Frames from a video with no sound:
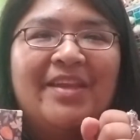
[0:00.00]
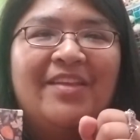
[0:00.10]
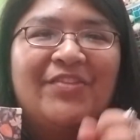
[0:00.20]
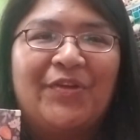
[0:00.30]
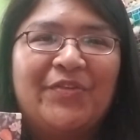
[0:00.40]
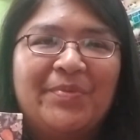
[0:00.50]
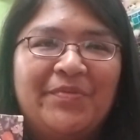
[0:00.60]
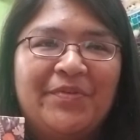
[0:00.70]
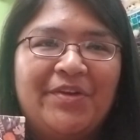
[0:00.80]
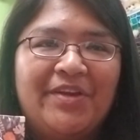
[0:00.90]
stones
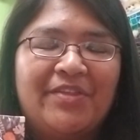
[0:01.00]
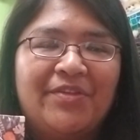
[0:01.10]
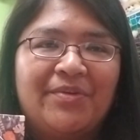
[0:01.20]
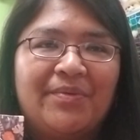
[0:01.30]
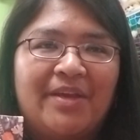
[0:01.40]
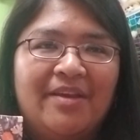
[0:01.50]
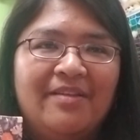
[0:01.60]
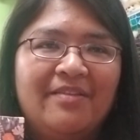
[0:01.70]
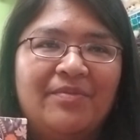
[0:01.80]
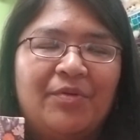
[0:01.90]
before in their
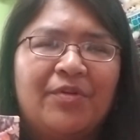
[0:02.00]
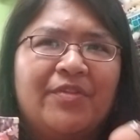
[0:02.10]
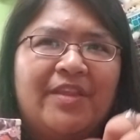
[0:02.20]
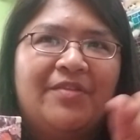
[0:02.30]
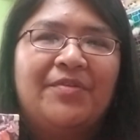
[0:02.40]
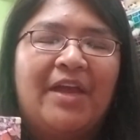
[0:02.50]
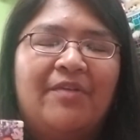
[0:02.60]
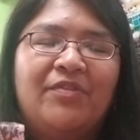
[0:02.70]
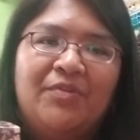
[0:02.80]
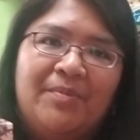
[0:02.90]
rings, or they don't have
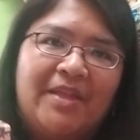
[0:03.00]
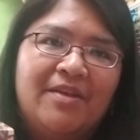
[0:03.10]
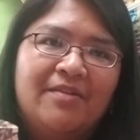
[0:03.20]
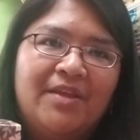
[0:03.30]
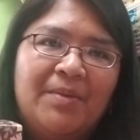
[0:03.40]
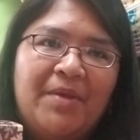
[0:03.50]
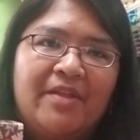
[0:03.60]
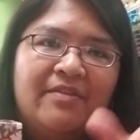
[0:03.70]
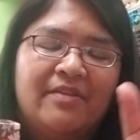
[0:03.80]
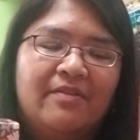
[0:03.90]
too many of them.
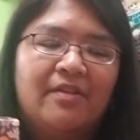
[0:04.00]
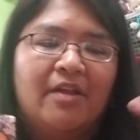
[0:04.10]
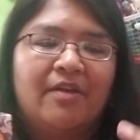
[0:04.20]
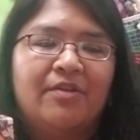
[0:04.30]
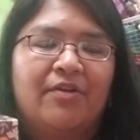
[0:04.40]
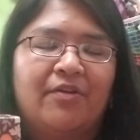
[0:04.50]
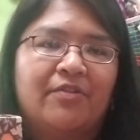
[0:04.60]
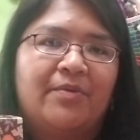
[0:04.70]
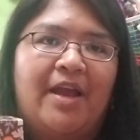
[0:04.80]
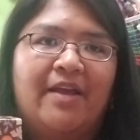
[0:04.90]
And since a lot of the
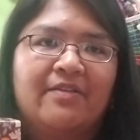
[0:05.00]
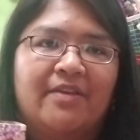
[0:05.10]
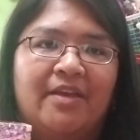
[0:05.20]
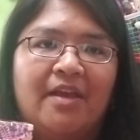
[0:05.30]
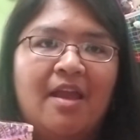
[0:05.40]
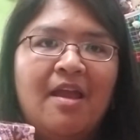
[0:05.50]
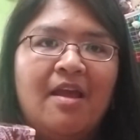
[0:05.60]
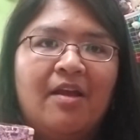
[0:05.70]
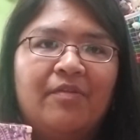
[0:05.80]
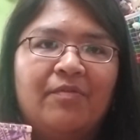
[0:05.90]
girls were asking
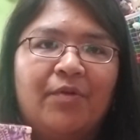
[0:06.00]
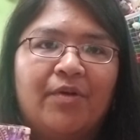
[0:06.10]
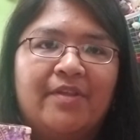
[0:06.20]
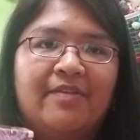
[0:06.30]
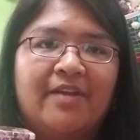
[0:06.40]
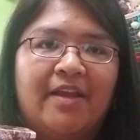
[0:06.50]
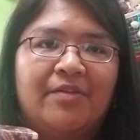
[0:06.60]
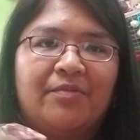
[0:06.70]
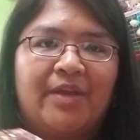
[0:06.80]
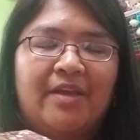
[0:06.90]
for these kind
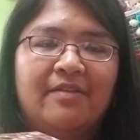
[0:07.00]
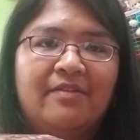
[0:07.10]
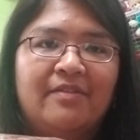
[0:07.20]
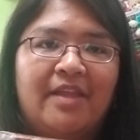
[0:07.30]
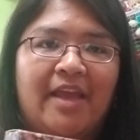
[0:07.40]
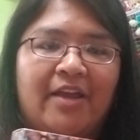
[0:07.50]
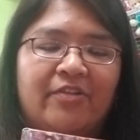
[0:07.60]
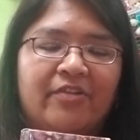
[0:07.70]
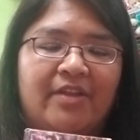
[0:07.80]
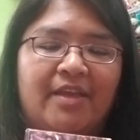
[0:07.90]
of rings, they
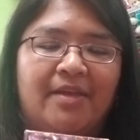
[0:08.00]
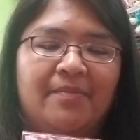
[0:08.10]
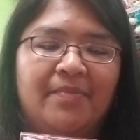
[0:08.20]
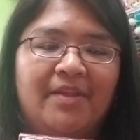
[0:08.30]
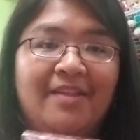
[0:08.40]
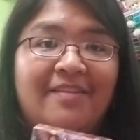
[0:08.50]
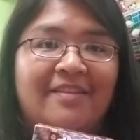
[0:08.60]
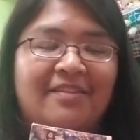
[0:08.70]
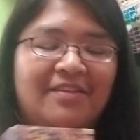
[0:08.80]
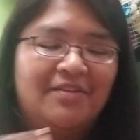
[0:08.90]
actually
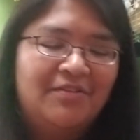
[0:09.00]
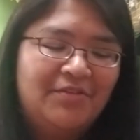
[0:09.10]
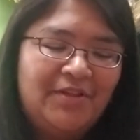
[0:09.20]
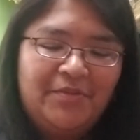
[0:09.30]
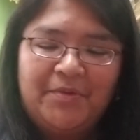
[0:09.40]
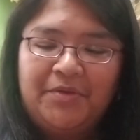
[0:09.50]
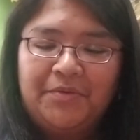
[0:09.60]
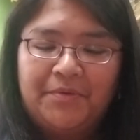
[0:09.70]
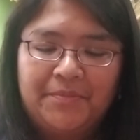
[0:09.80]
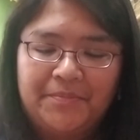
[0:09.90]
listened. So that's pretty cool.